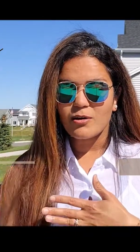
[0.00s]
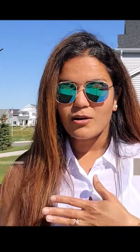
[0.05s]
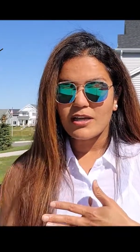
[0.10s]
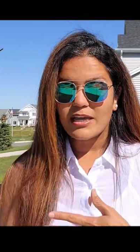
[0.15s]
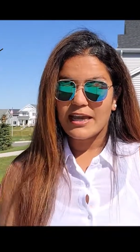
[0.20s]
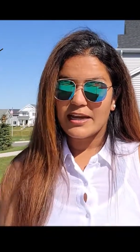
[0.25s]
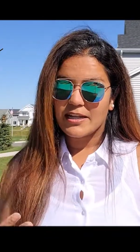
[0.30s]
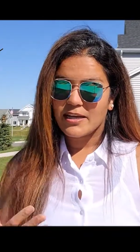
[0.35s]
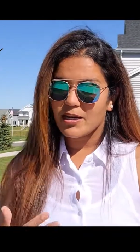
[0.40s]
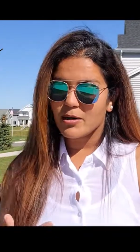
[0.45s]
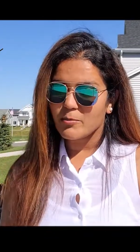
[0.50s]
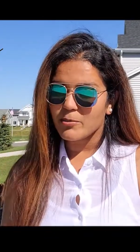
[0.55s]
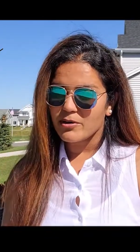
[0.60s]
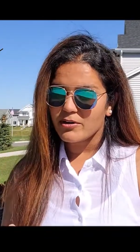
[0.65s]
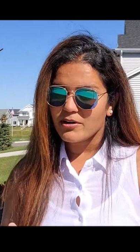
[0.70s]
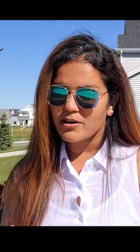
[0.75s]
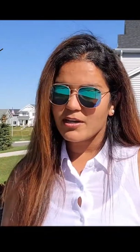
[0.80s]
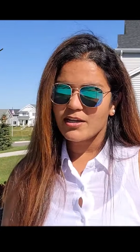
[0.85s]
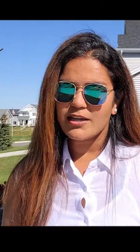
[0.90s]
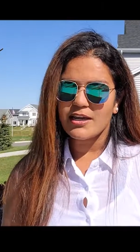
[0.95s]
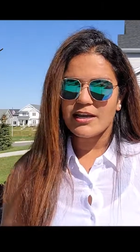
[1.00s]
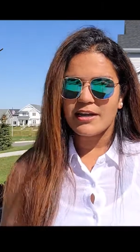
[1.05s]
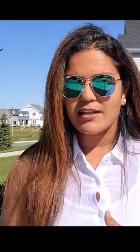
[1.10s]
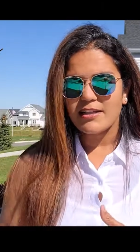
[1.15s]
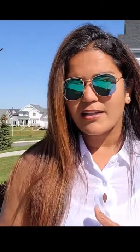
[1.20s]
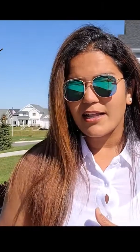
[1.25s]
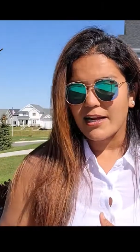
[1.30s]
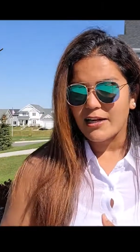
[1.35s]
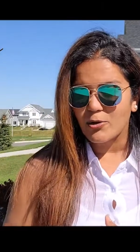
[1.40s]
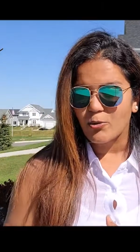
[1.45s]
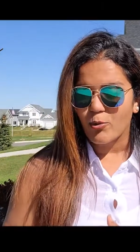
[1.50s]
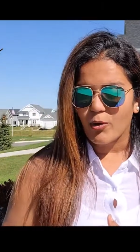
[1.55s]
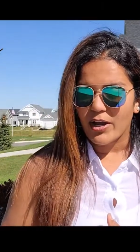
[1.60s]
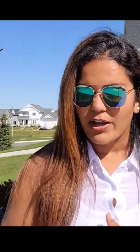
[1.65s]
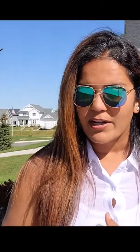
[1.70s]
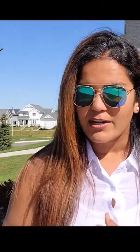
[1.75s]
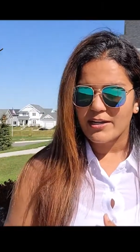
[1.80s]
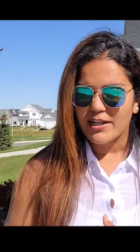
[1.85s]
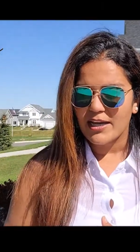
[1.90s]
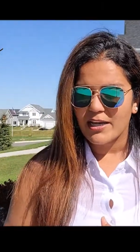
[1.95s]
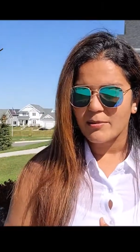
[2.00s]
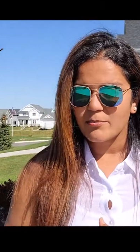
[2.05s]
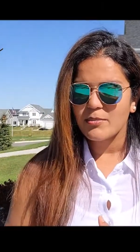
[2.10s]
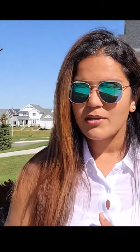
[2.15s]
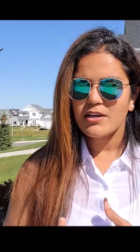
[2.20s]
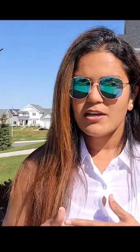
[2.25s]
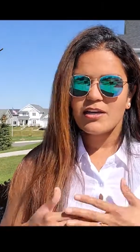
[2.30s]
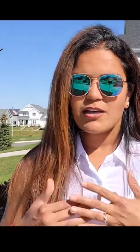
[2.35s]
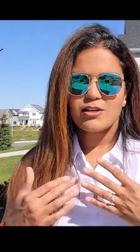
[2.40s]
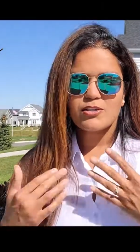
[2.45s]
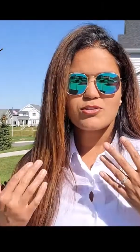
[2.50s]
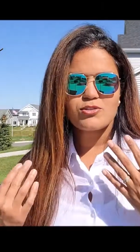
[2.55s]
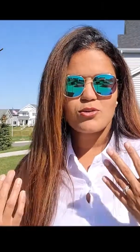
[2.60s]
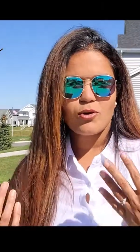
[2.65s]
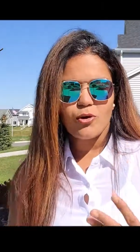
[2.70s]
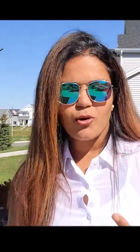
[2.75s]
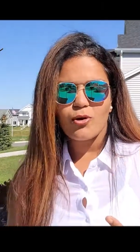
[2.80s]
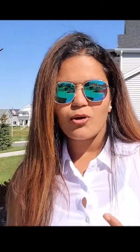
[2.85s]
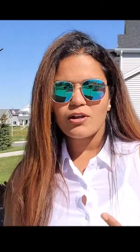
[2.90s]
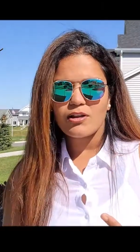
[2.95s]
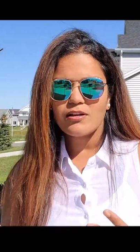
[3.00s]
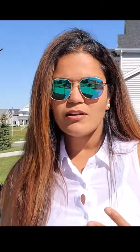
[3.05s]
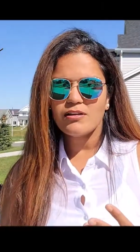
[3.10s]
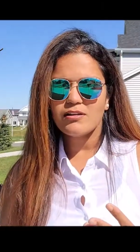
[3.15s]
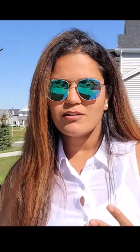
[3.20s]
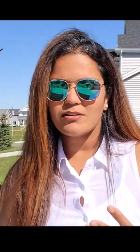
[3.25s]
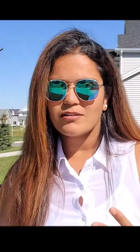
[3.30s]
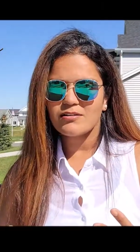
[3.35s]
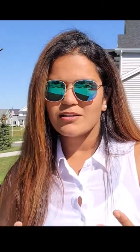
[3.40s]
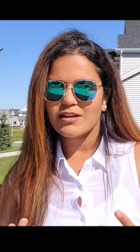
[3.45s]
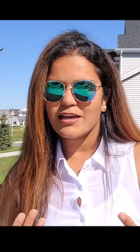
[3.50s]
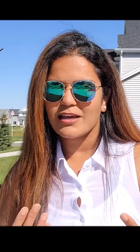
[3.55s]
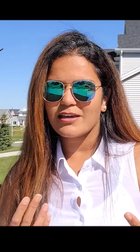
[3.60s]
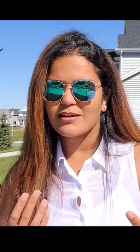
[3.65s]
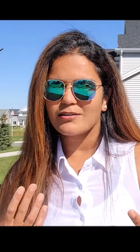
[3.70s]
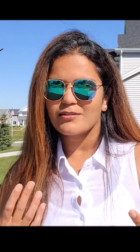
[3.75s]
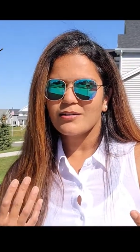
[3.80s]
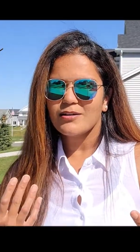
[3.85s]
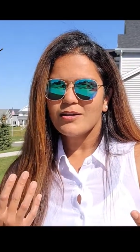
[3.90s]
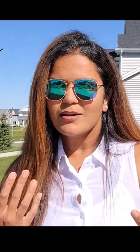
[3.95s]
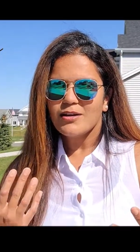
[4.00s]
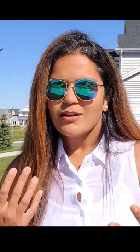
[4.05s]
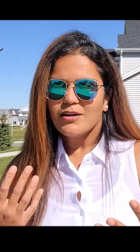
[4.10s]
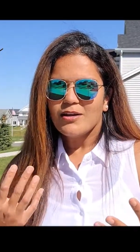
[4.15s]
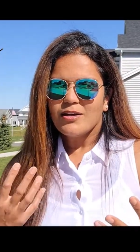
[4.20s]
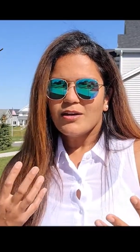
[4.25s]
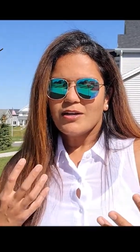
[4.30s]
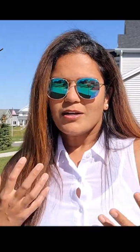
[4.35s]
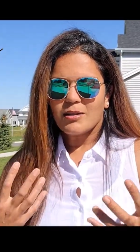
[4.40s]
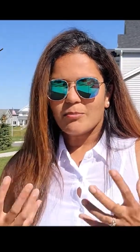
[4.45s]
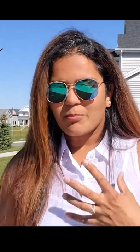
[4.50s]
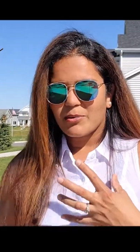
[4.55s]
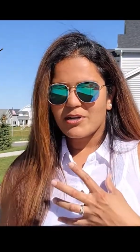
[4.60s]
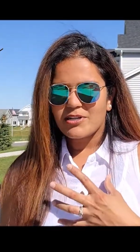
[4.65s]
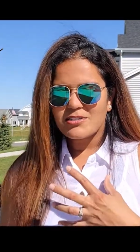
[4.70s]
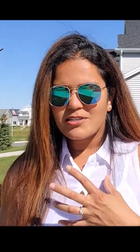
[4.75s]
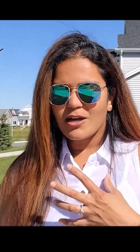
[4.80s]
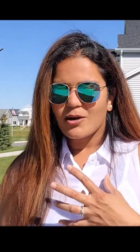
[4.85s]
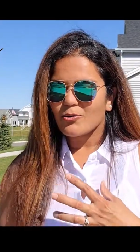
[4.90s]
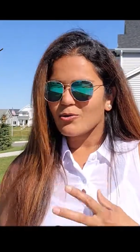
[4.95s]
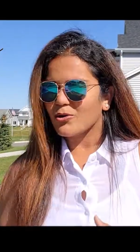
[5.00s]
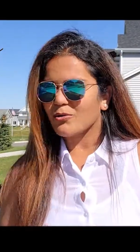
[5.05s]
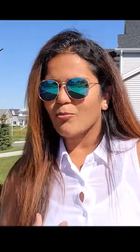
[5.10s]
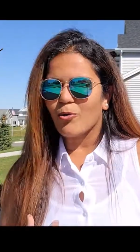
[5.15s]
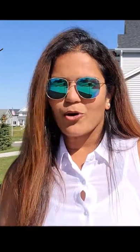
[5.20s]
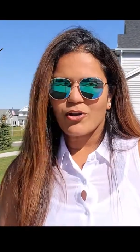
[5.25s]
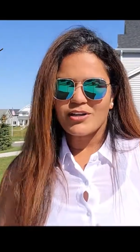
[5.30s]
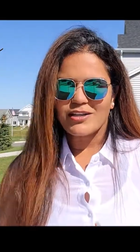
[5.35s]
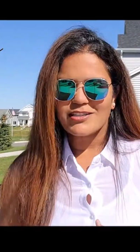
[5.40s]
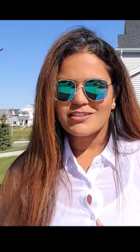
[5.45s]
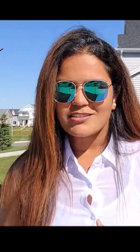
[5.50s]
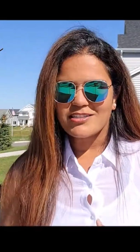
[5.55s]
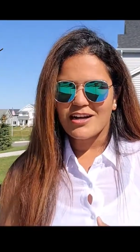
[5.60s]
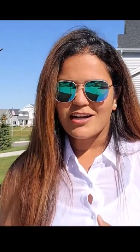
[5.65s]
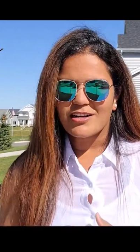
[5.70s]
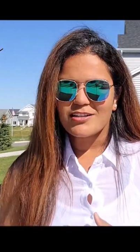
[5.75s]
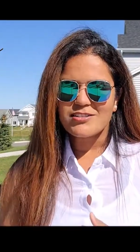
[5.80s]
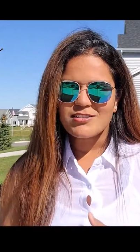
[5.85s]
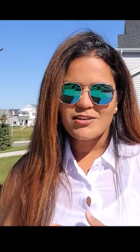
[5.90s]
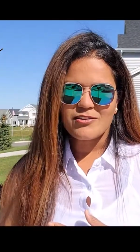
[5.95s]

getting up early, getting that quiet time. It's all like depends how your morning starts.